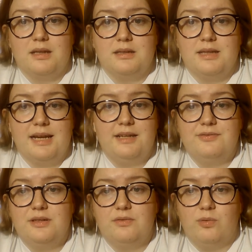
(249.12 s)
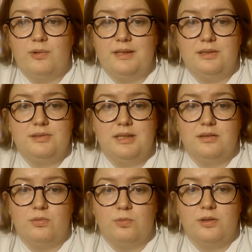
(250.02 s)
They even avoid using
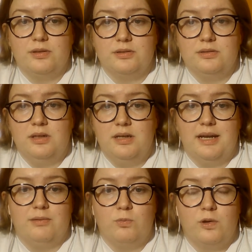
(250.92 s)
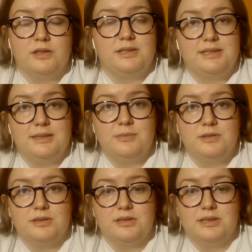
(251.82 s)
the word and words
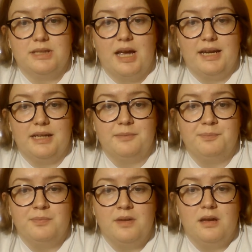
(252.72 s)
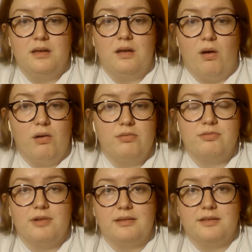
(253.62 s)
similar to lying all
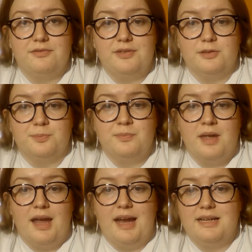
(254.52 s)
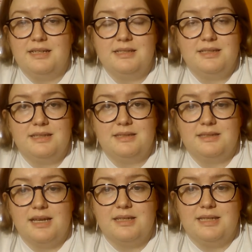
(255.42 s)
throughout the film. And it isn't
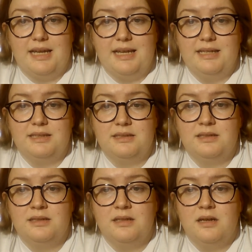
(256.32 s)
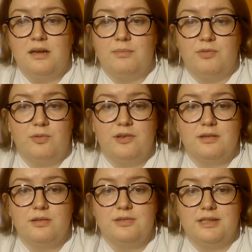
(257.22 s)
until the end, before the
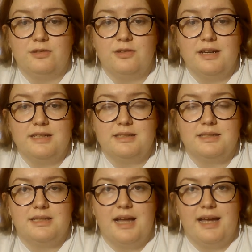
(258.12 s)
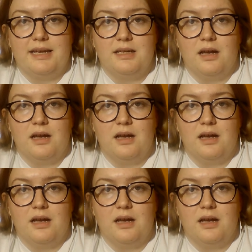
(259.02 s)
closing credits, that